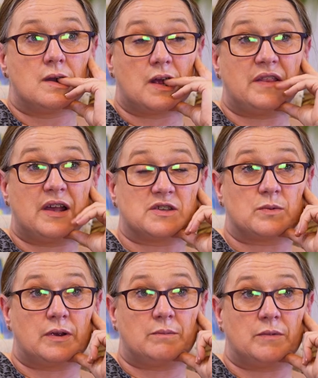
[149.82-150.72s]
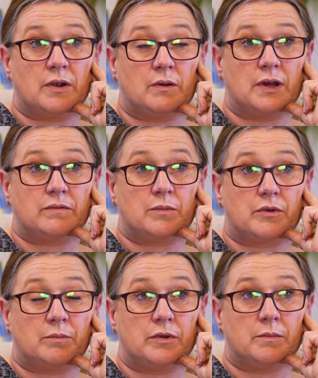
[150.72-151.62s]
And that's where, you know, I have a
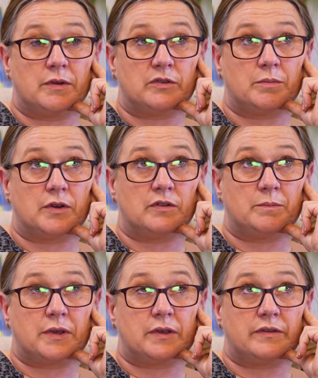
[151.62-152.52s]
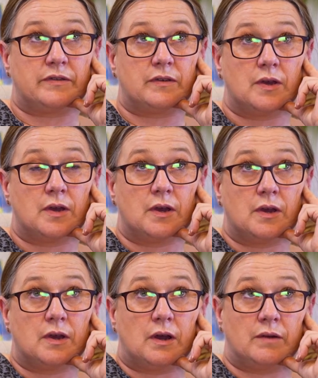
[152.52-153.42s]
problem, I suppose, because
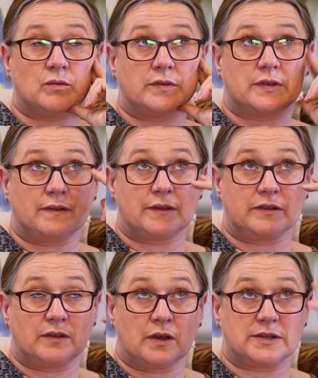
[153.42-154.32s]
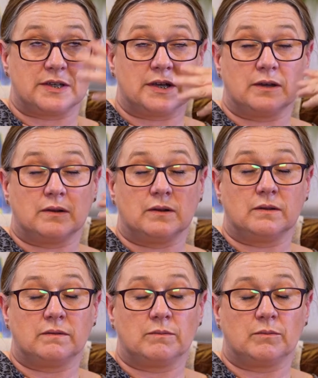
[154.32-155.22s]
I've always had this ideal
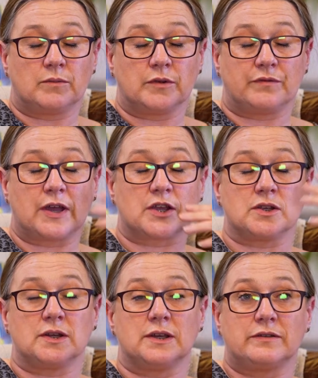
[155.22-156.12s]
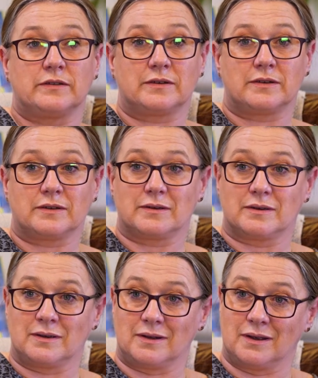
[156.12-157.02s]
perfectionist,
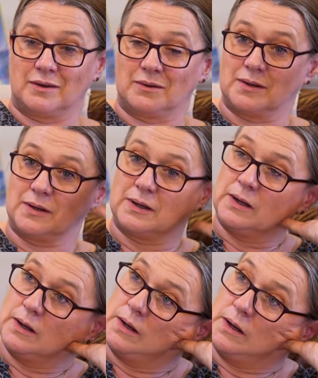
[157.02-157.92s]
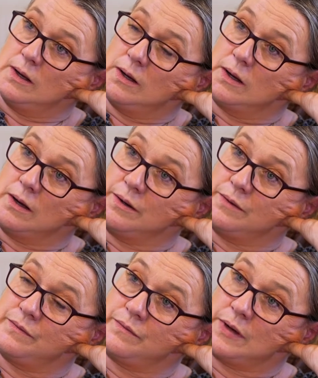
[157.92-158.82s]
you know, and kind
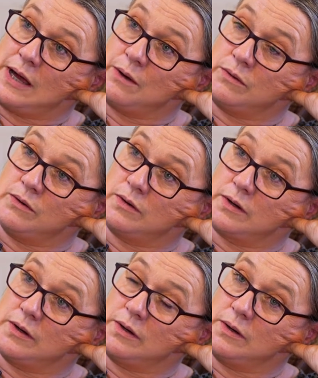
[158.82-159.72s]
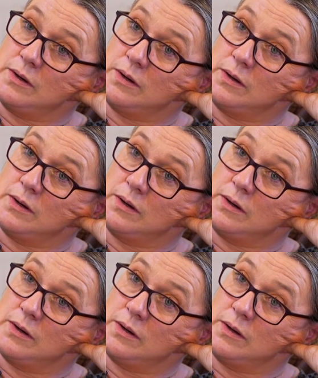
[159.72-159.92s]
of outlook and